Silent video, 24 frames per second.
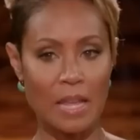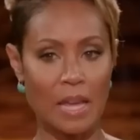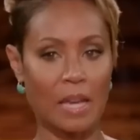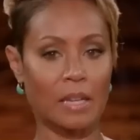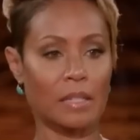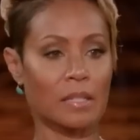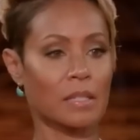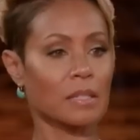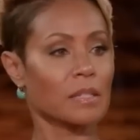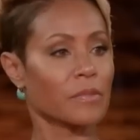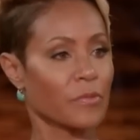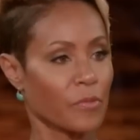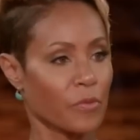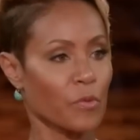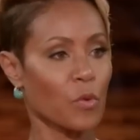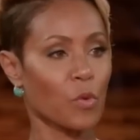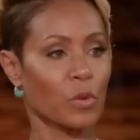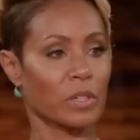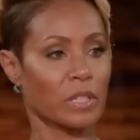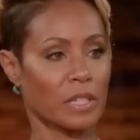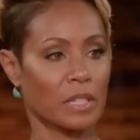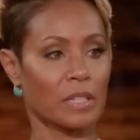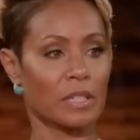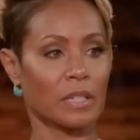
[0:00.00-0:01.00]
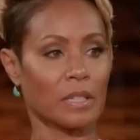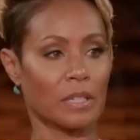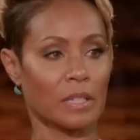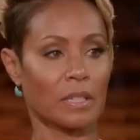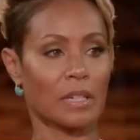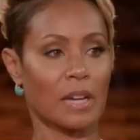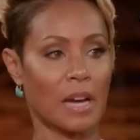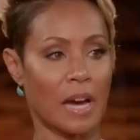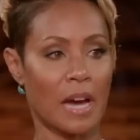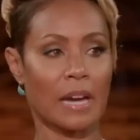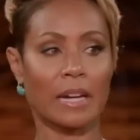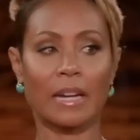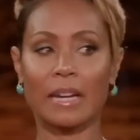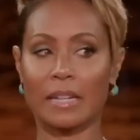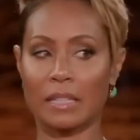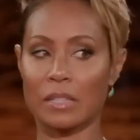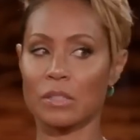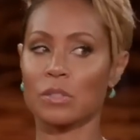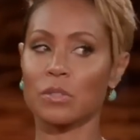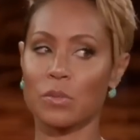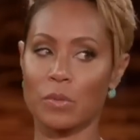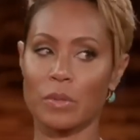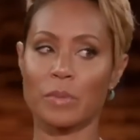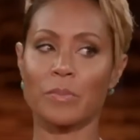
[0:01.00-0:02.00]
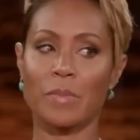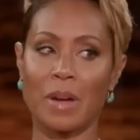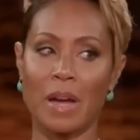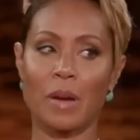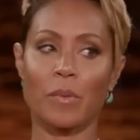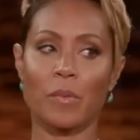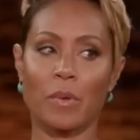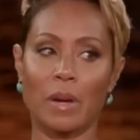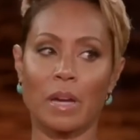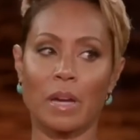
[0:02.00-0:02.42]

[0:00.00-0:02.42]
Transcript: next 40, I gotta do it my